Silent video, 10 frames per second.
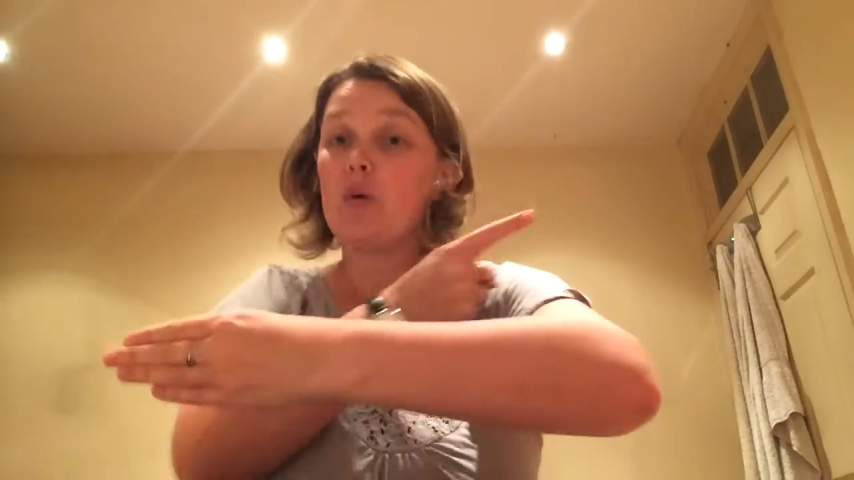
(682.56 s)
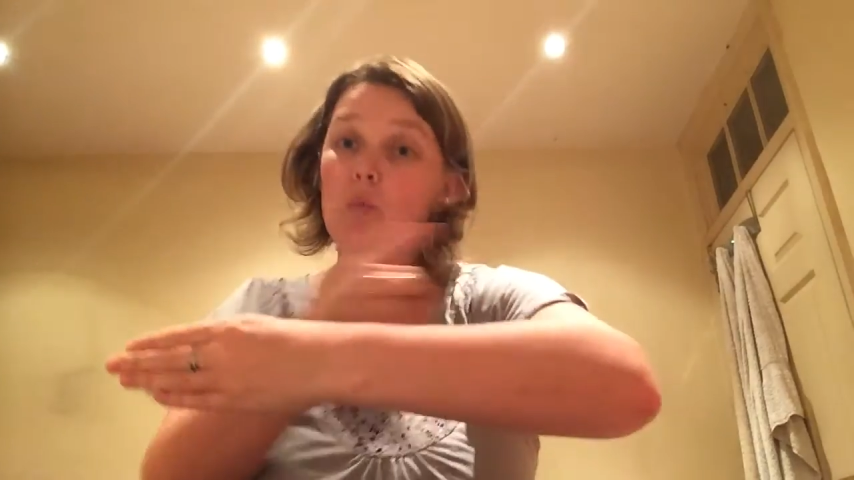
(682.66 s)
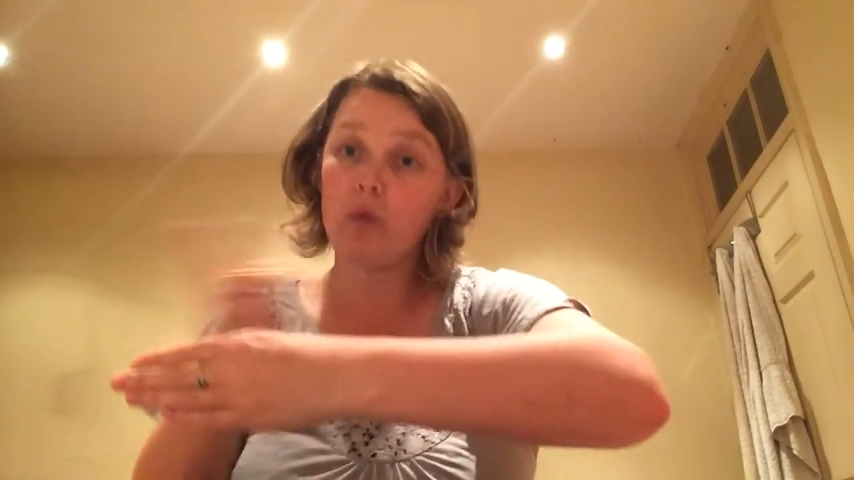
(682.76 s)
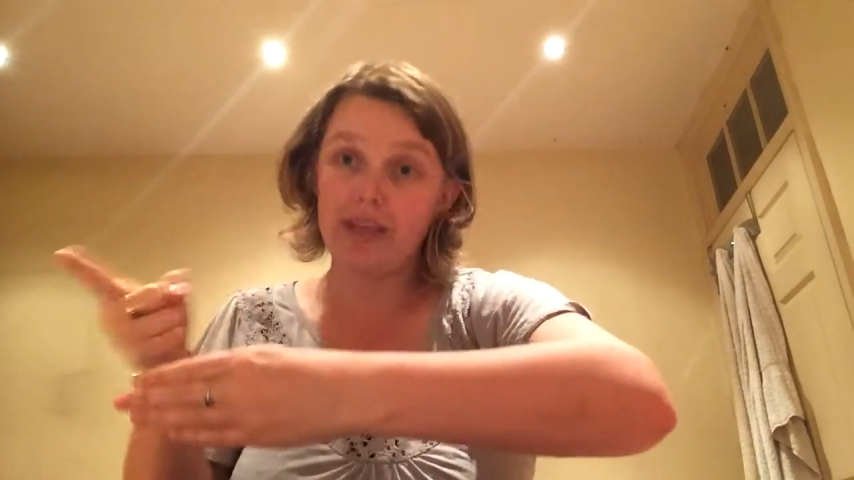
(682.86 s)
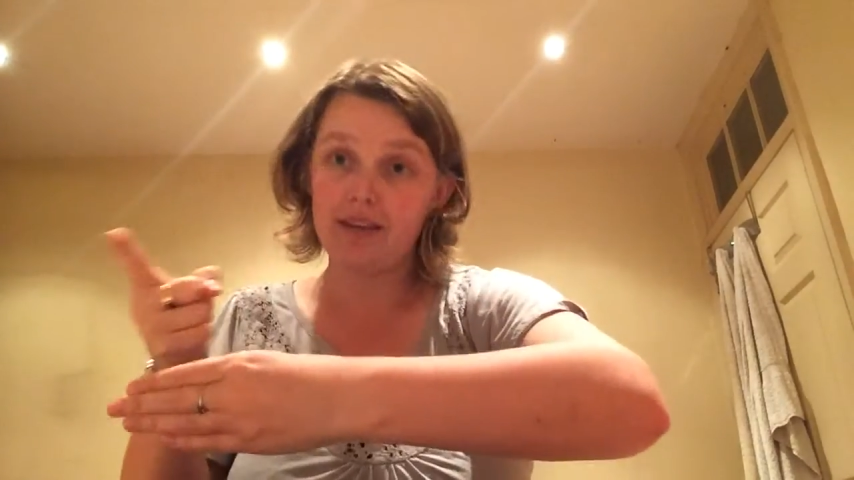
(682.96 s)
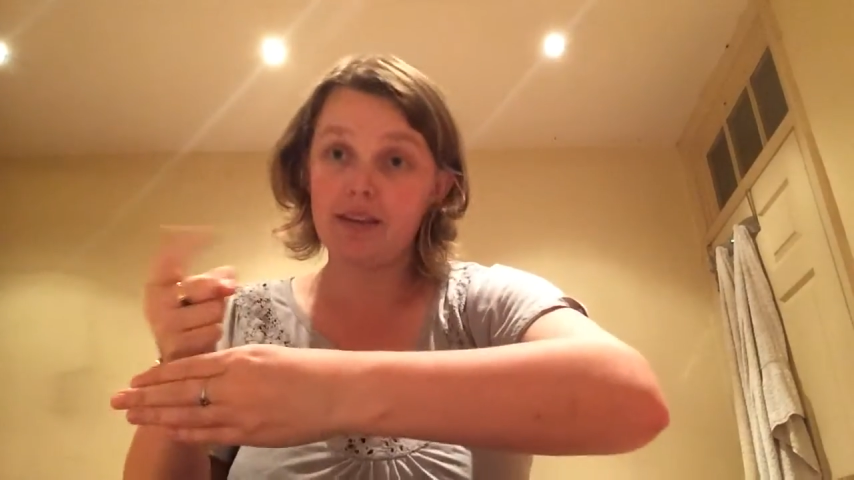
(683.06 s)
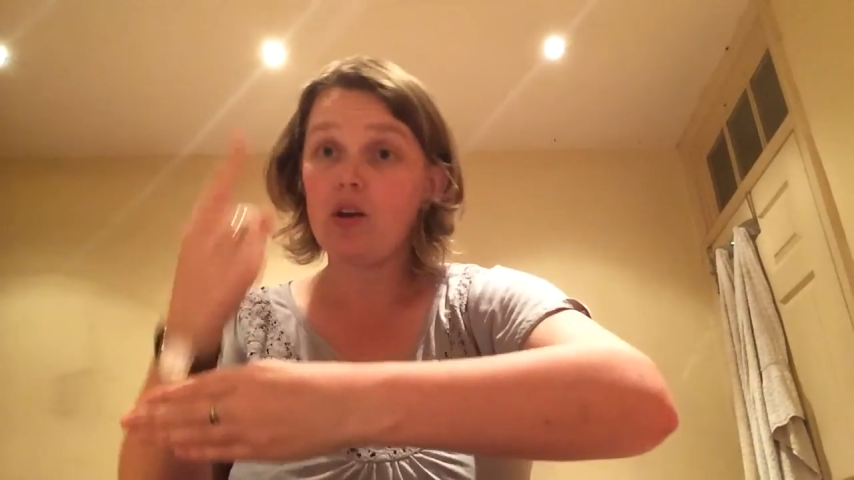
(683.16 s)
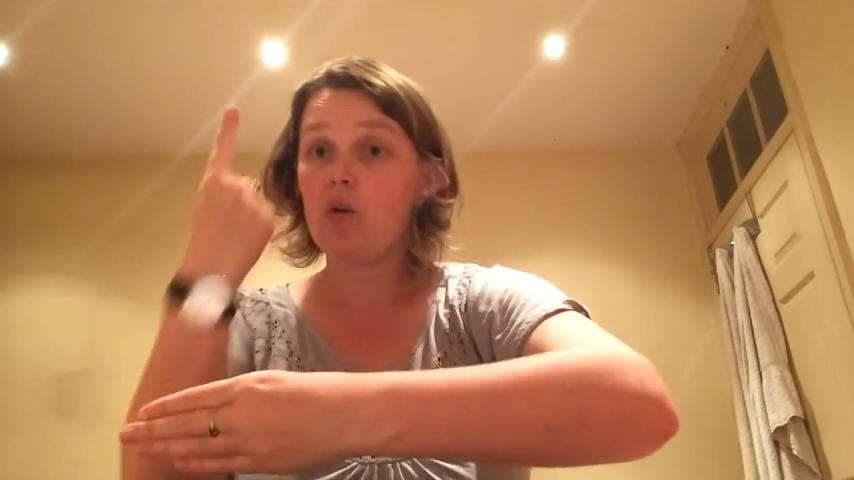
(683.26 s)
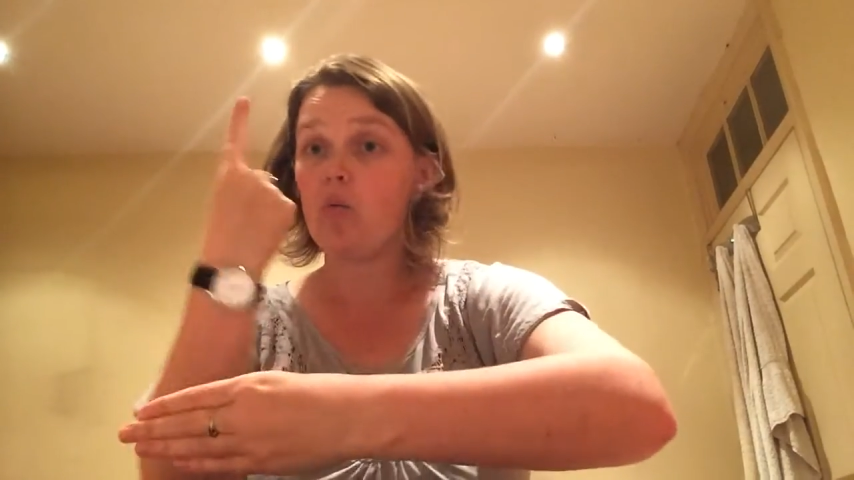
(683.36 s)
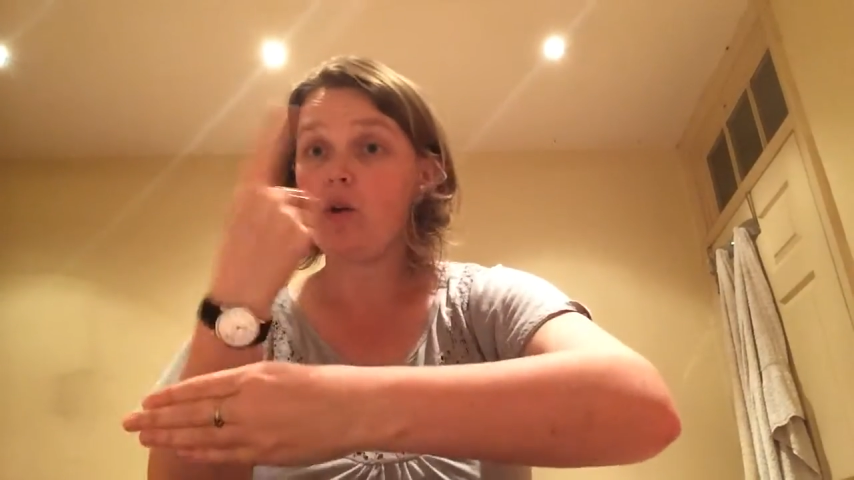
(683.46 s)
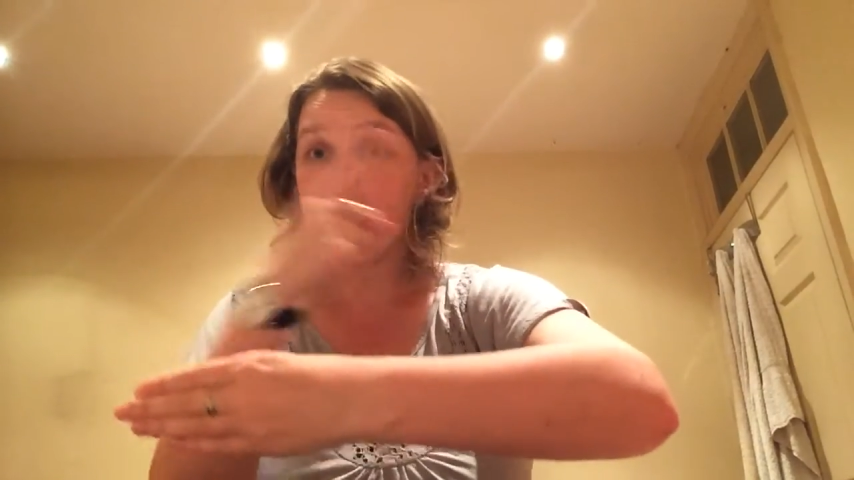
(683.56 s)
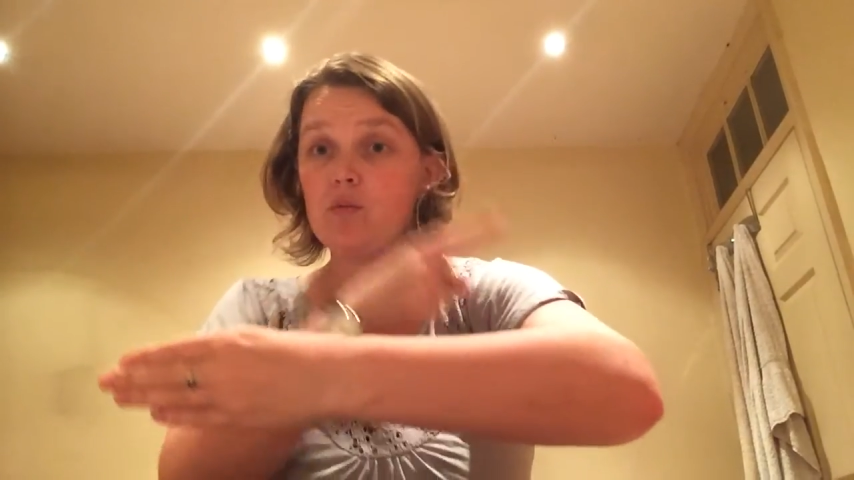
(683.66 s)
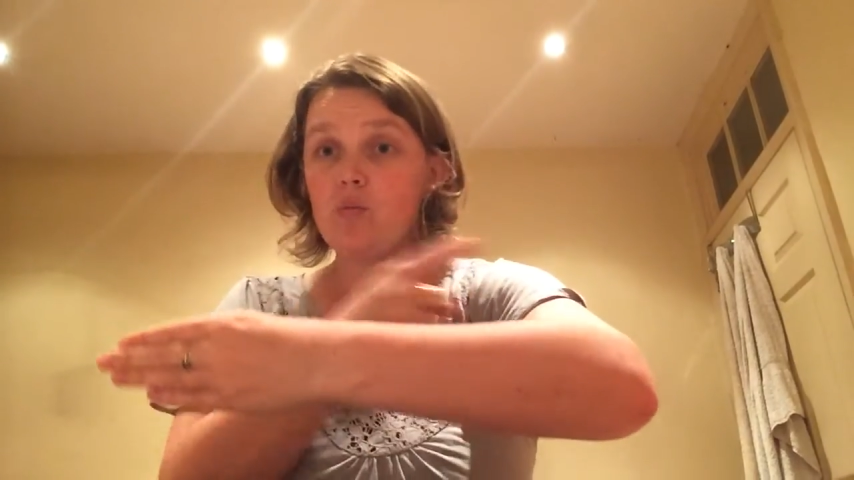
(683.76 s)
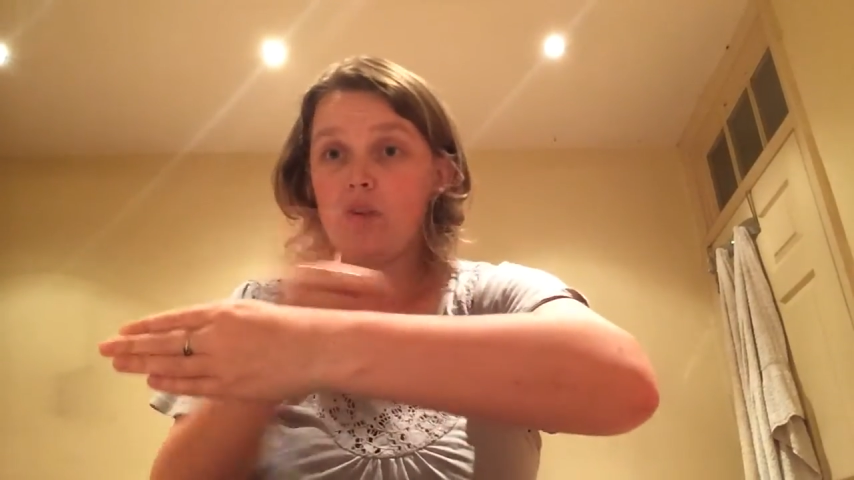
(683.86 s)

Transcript: Week. 1